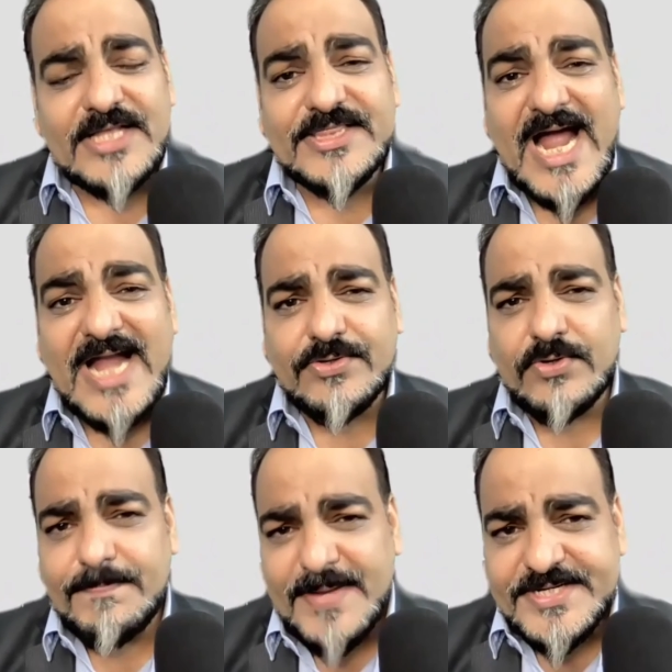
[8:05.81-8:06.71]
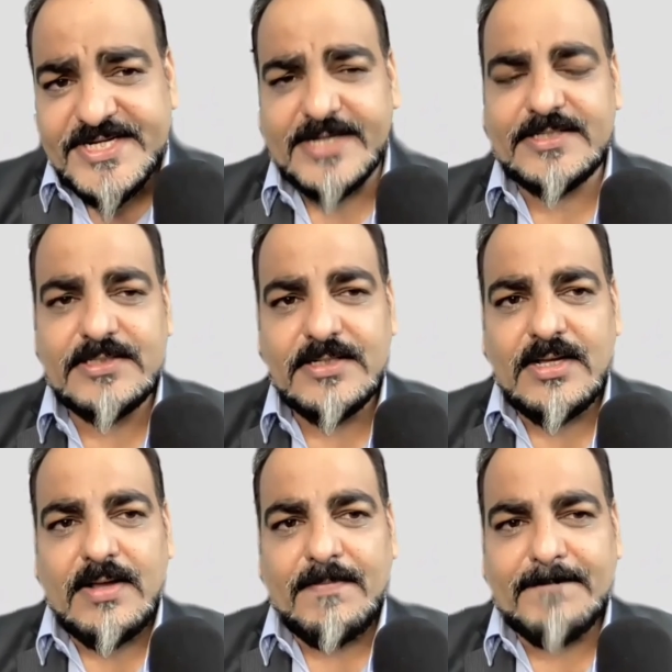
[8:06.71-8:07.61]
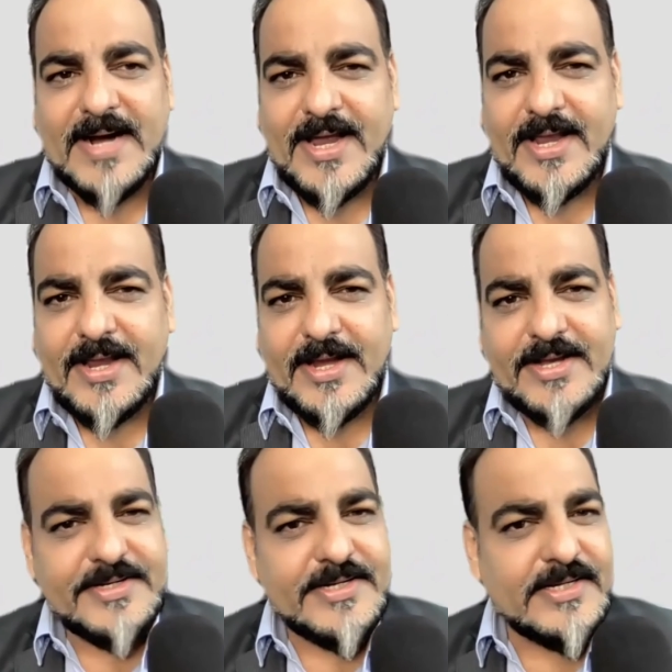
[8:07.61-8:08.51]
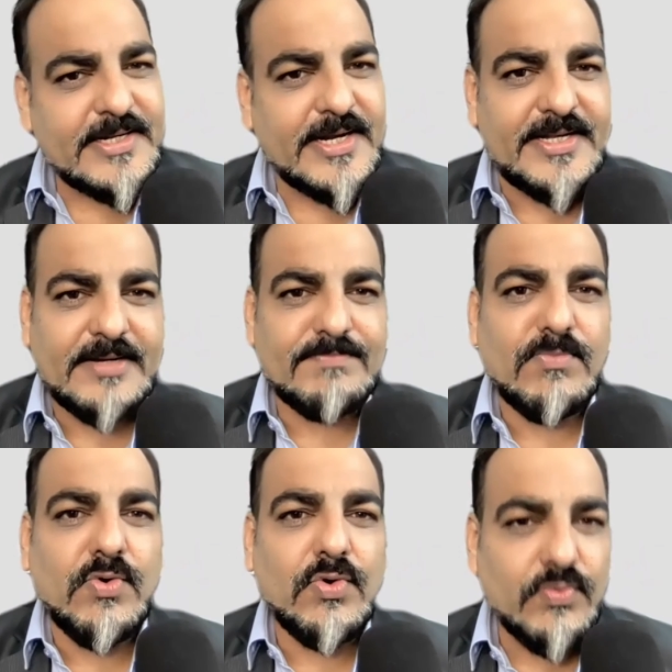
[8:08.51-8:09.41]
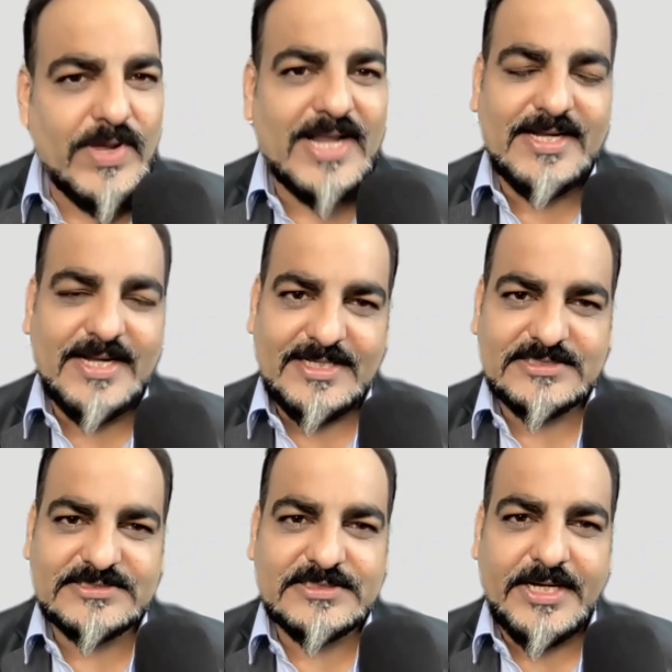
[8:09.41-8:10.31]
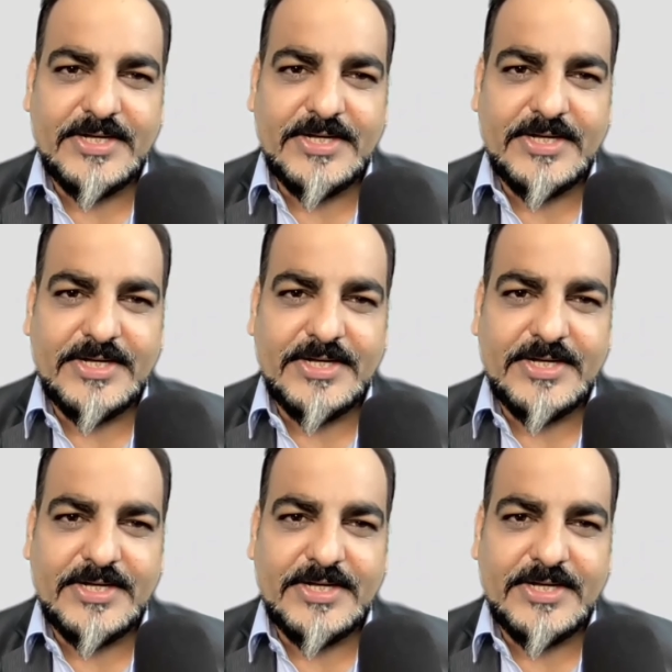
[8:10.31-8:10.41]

That could be done by integrating more wellness